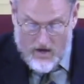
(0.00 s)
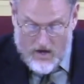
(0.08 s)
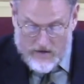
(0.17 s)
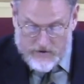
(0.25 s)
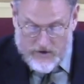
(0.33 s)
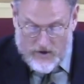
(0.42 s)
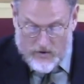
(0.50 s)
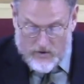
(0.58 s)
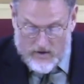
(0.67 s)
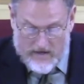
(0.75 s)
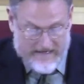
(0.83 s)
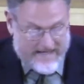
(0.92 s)

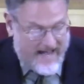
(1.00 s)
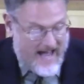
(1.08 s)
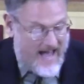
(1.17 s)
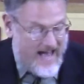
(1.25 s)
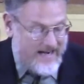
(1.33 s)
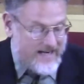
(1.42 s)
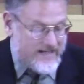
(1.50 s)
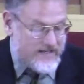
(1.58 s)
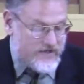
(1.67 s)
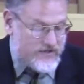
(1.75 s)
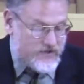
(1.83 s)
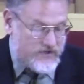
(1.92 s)
So God
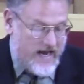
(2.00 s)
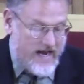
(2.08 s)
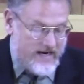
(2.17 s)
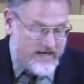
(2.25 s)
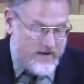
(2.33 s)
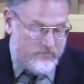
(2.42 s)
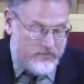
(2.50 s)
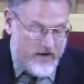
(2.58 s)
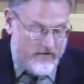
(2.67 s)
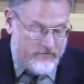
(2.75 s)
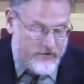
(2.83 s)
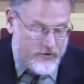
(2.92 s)
standing
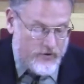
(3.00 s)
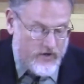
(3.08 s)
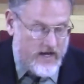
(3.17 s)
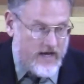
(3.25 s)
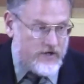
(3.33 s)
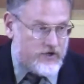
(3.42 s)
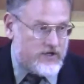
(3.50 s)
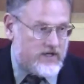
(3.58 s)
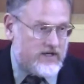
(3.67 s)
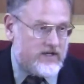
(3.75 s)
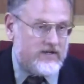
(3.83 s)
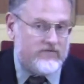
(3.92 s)
above
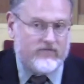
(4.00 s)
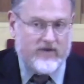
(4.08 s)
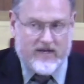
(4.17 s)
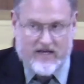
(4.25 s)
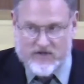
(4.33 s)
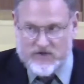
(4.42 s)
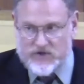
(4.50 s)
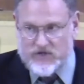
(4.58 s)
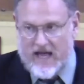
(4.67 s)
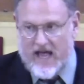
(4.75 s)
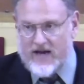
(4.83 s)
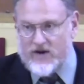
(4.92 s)
creation can
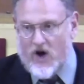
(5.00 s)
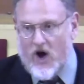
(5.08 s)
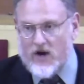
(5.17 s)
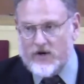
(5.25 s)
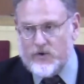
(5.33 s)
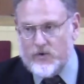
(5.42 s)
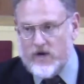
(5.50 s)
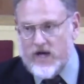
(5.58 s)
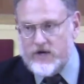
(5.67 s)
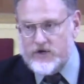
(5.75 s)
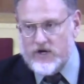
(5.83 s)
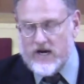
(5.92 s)
stand on
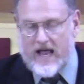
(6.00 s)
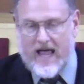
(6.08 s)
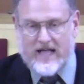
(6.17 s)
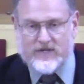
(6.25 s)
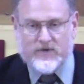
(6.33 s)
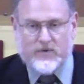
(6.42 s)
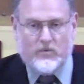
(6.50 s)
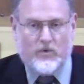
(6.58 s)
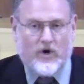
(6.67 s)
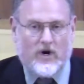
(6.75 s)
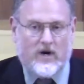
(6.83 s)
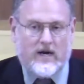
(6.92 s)
creation as it
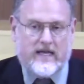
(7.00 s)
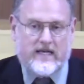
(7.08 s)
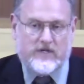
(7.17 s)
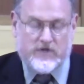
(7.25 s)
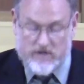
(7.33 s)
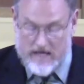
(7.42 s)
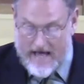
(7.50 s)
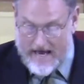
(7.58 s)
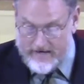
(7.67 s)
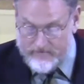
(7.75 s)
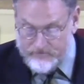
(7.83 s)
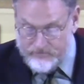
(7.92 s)
were. He is
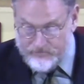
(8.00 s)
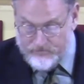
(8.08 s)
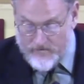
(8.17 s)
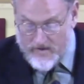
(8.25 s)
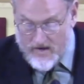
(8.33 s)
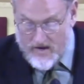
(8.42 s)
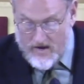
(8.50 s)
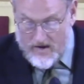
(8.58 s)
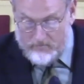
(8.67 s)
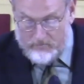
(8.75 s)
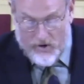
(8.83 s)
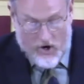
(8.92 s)
not
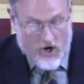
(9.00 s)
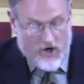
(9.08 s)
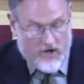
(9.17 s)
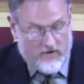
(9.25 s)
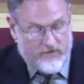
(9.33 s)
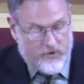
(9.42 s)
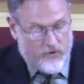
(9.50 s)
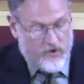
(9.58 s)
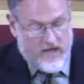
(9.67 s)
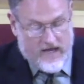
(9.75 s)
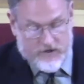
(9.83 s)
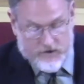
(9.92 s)
part of
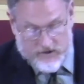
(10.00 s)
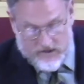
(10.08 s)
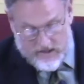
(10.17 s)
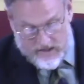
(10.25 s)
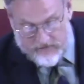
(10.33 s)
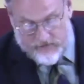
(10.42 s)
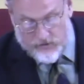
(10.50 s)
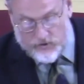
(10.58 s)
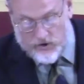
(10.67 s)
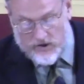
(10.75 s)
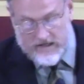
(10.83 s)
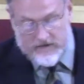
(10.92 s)
creation. If you
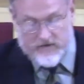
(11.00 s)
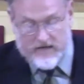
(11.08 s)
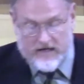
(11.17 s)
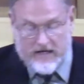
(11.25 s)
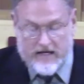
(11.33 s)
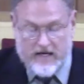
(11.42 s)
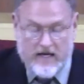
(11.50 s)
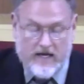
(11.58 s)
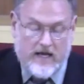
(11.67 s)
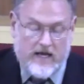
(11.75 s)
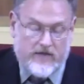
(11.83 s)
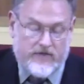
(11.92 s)
look at the
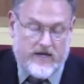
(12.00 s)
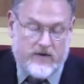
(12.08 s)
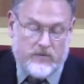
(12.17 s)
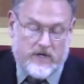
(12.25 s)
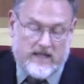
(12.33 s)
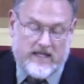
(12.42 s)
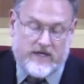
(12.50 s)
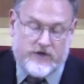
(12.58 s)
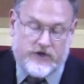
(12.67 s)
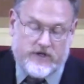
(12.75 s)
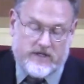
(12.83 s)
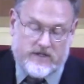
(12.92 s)
the
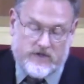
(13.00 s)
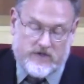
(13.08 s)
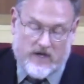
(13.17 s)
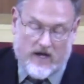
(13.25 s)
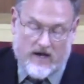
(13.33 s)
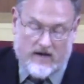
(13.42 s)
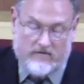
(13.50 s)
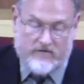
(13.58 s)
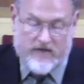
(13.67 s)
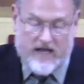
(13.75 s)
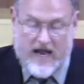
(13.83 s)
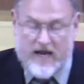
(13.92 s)
religions
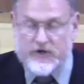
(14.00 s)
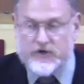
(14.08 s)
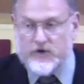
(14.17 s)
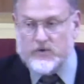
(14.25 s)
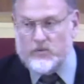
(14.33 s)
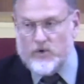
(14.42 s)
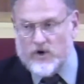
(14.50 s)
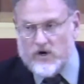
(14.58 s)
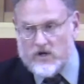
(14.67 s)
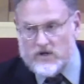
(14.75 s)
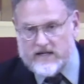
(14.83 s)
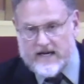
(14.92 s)
of the ancient
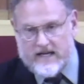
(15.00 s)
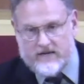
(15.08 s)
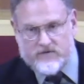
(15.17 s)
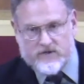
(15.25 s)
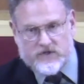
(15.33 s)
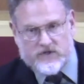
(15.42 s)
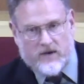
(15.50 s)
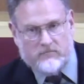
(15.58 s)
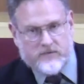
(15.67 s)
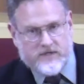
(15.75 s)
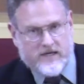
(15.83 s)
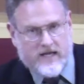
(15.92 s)
world and even
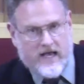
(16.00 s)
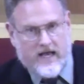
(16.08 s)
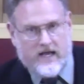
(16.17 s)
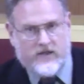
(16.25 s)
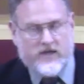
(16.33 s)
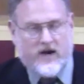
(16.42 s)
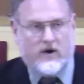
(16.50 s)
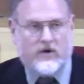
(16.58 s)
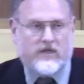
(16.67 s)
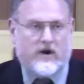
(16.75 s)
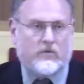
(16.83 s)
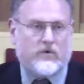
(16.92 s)
some today,
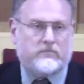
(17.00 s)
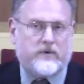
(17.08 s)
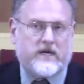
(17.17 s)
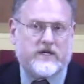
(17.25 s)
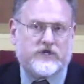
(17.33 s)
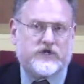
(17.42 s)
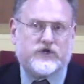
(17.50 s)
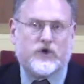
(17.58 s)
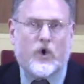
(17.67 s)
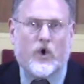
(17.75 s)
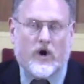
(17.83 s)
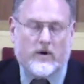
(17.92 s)
there, there would be a
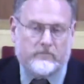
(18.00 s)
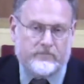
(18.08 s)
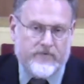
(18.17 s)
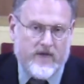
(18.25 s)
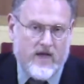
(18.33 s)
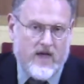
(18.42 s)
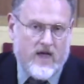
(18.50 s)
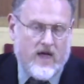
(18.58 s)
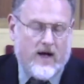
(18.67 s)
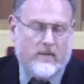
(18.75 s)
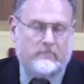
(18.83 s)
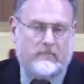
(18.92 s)
storm
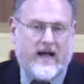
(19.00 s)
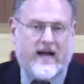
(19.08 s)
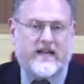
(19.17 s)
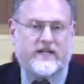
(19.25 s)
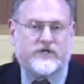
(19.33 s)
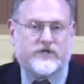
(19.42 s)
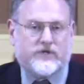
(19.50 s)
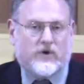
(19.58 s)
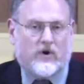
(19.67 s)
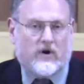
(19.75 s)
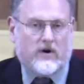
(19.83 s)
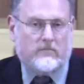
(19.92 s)
a mighty
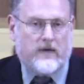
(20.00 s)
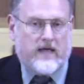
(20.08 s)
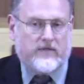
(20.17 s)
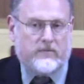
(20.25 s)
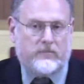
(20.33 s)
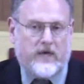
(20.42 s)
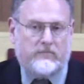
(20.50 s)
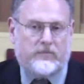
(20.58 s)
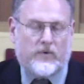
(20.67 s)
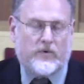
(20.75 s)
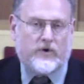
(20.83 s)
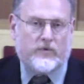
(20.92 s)
storm, and the
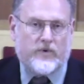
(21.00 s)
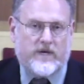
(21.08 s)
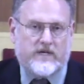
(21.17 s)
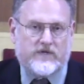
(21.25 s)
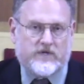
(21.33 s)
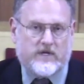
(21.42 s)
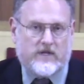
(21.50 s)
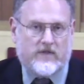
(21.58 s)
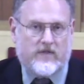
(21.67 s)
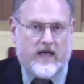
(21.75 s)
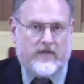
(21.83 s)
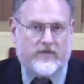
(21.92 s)
people would
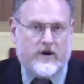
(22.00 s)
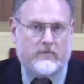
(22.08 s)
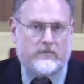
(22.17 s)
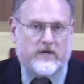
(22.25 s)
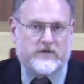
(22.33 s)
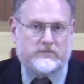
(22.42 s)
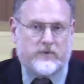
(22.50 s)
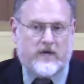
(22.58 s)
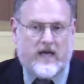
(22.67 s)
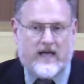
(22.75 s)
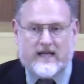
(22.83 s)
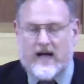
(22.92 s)
reason that there must
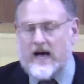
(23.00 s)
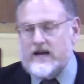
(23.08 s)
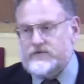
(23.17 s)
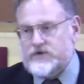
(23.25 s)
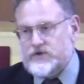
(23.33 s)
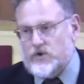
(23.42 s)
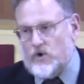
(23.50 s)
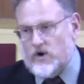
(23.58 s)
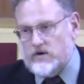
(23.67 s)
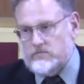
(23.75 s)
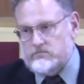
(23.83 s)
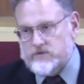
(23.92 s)
be a God of
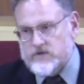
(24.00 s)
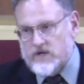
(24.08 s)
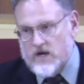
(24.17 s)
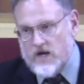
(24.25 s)
storms.